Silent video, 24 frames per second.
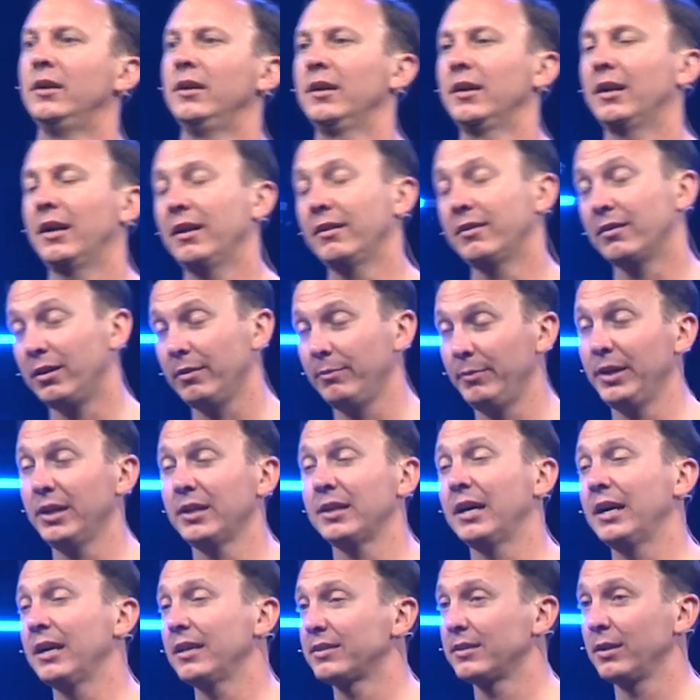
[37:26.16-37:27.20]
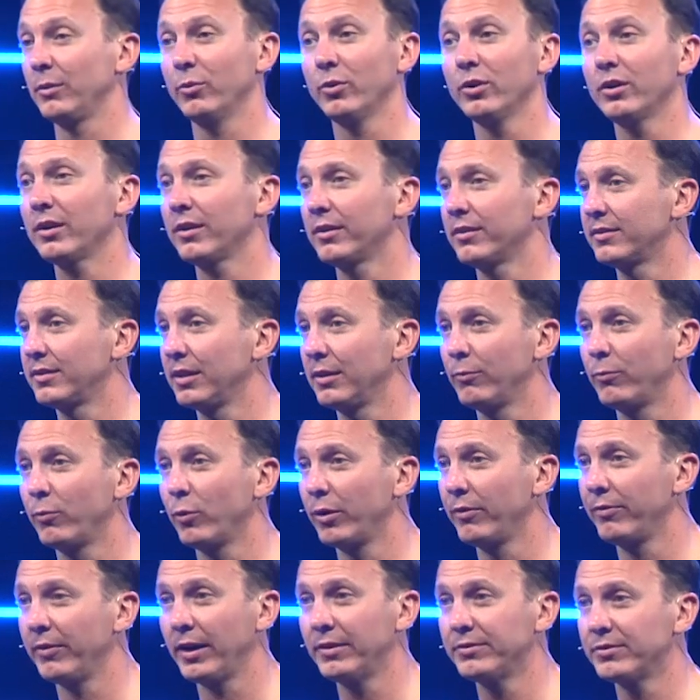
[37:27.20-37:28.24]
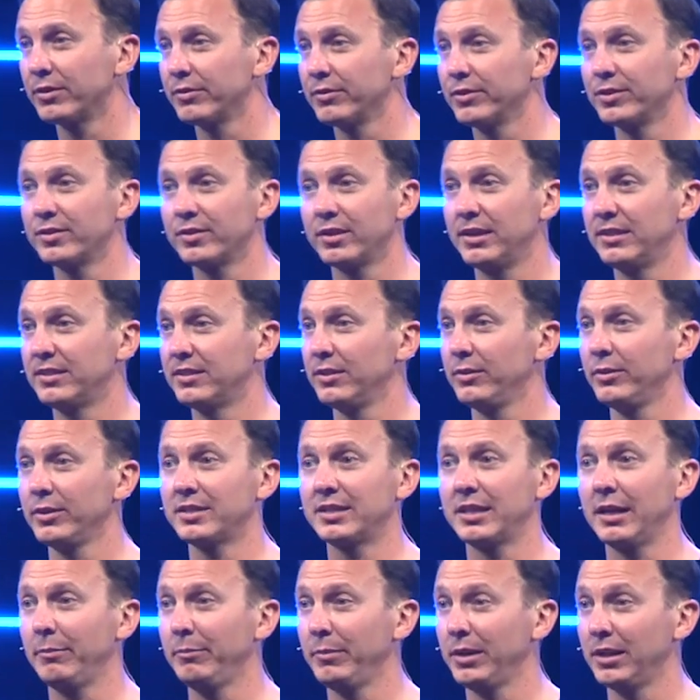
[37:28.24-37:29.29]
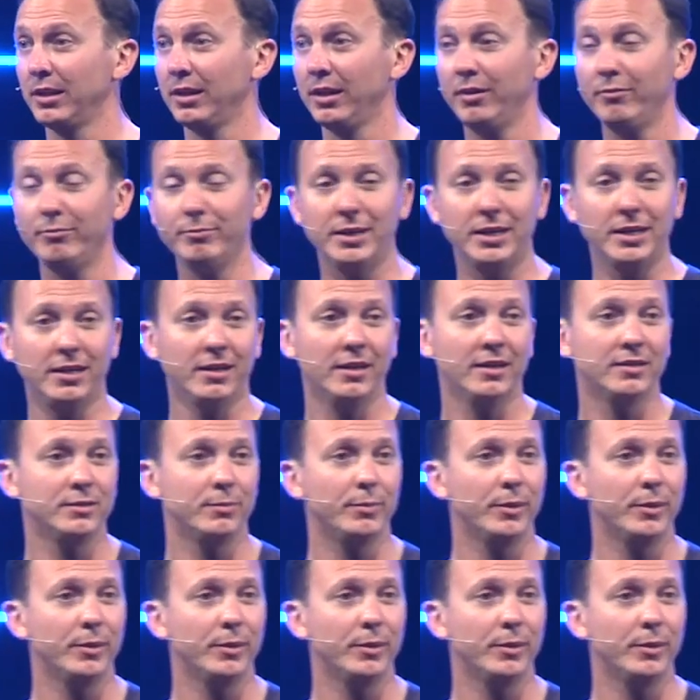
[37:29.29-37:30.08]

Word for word: I thought, man, God is at work at the 1045 service. They still accept me, love me as a